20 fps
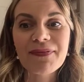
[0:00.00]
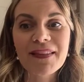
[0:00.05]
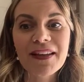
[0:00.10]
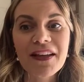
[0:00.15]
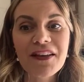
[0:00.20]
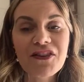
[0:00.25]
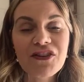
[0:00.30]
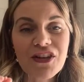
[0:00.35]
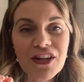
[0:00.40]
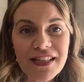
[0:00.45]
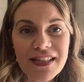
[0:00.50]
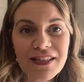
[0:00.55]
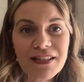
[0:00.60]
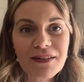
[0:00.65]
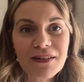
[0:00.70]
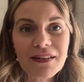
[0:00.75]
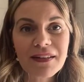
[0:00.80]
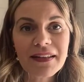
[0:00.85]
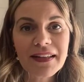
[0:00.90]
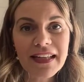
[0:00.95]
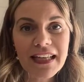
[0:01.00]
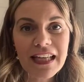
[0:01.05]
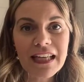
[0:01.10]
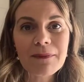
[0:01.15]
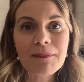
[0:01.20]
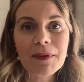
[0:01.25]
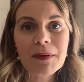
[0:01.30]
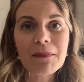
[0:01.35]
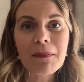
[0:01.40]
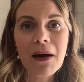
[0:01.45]
Just
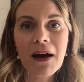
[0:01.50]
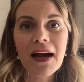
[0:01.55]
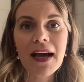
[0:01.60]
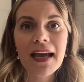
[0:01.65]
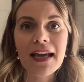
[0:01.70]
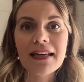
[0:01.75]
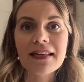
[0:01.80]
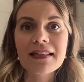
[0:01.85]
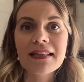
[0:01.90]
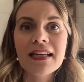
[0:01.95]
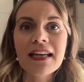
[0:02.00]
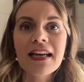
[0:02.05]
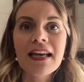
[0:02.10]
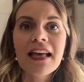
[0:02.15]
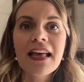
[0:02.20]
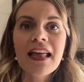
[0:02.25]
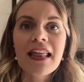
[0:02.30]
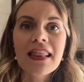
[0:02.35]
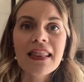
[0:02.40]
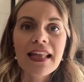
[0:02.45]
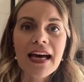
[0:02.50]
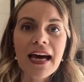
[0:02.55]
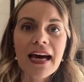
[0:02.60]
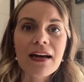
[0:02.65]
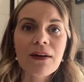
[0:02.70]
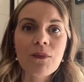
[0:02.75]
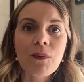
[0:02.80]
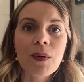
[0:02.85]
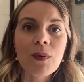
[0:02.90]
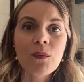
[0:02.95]
keep in mind
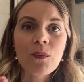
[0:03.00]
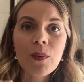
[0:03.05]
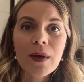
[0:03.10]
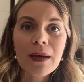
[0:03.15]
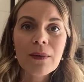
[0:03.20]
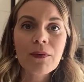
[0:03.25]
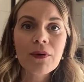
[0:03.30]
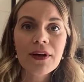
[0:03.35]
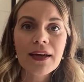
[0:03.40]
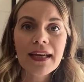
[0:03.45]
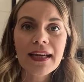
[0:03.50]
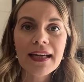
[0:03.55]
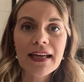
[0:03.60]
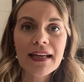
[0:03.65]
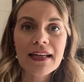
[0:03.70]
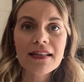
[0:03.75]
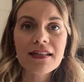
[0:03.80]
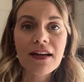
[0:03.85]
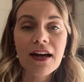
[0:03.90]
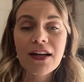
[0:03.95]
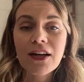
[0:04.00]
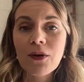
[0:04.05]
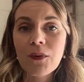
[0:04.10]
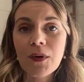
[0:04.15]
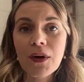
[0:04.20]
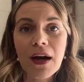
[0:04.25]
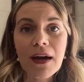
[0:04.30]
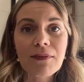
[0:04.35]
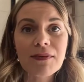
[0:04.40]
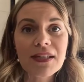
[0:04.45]
that when we were kids, I know
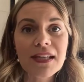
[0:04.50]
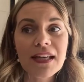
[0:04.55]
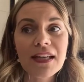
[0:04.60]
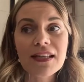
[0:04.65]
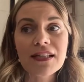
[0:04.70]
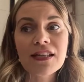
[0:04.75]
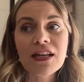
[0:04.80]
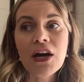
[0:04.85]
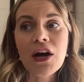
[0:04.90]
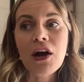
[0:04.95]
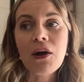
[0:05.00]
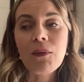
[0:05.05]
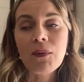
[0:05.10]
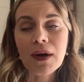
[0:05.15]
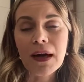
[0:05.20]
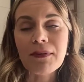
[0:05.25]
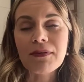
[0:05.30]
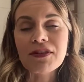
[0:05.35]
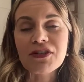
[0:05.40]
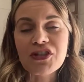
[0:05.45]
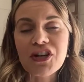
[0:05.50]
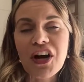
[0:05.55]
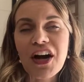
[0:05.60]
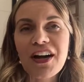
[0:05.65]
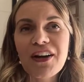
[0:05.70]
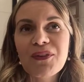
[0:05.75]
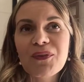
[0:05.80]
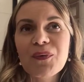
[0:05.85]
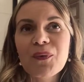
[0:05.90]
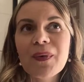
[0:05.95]
when I was kids, when I was a
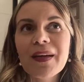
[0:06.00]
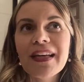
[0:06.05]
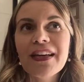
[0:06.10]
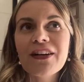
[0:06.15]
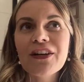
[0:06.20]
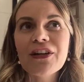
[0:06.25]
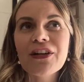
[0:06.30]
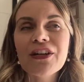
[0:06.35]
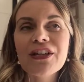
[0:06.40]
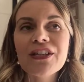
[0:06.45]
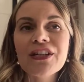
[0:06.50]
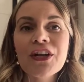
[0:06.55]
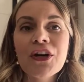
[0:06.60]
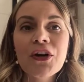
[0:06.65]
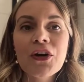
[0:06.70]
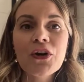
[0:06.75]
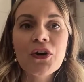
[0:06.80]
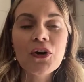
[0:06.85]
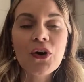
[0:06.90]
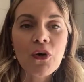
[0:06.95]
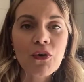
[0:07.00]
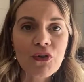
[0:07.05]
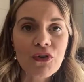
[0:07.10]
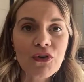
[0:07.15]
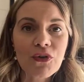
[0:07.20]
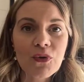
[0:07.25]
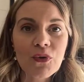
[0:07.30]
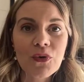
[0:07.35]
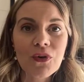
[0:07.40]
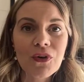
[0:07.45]
child, we could go to
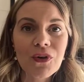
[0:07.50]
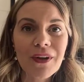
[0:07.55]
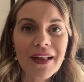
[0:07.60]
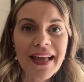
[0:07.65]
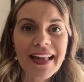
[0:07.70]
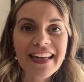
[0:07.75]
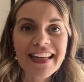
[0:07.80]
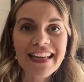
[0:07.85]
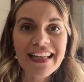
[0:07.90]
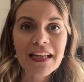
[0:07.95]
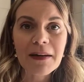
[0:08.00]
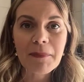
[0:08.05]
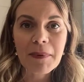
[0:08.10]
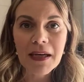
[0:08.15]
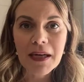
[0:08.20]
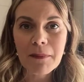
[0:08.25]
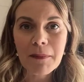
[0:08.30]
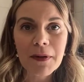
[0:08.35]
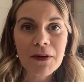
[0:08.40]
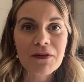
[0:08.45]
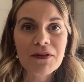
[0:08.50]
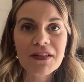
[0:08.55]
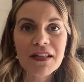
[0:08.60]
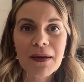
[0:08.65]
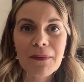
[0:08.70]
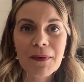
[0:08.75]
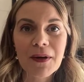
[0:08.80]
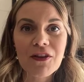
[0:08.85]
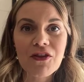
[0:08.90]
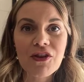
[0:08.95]
school and eat a peanut butter
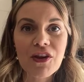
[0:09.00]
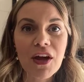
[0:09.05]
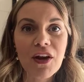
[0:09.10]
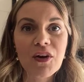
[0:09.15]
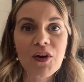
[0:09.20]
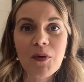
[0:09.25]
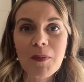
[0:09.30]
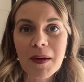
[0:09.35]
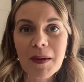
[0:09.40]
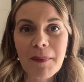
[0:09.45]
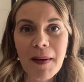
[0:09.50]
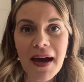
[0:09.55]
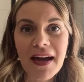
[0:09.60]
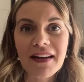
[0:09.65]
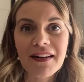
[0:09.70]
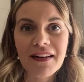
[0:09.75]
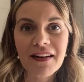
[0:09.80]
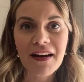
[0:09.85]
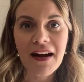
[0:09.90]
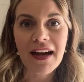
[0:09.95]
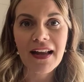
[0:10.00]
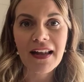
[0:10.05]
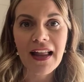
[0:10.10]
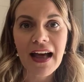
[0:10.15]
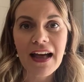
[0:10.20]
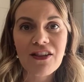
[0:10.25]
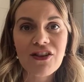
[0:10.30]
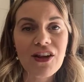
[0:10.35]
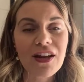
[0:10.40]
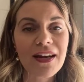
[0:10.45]
sandwich and nobody batted an
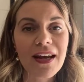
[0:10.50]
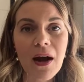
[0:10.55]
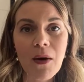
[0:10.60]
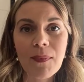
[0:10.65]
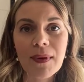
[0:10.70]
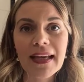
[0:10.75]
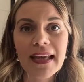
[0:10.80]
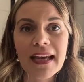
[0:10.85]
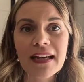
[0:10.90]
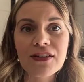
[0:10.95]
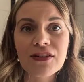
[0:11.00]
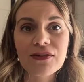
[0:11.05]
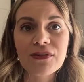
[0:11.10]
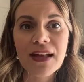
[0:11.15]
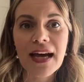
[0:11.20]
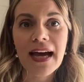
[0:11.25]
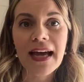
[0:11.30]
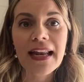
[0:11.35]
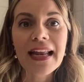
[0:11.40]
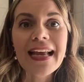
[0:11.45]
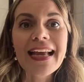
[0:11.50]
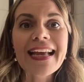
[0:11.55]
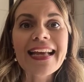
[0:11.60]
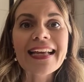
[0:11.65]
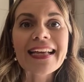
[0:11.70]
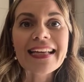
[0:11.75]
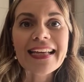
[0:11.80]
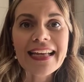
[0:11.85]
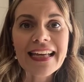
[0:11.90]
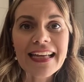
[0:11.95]
eyelash. And now we can't do that.
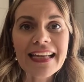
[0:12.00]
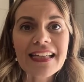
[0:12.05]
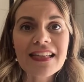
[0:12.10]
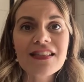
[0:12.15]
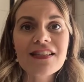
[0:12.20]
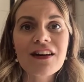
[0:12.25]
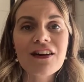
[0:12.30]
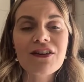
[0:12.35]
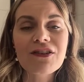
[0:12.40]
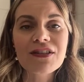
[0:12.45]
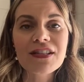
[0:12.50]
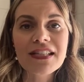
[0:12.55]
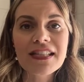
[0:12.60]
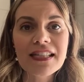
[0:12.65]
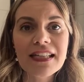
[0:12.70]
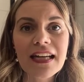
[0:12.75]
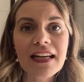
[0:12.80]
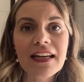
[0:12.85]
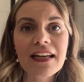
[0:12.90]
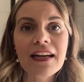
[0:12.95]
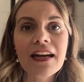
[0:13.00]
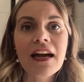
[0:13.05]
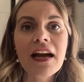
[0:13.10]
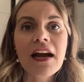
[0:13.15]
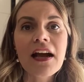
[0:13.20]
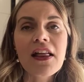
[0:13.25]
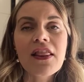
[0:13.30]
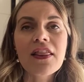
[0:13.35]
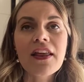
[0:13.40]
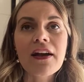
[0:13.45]
Kids are sick.
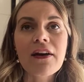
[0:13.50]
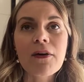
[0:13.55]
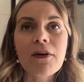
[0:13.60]
Their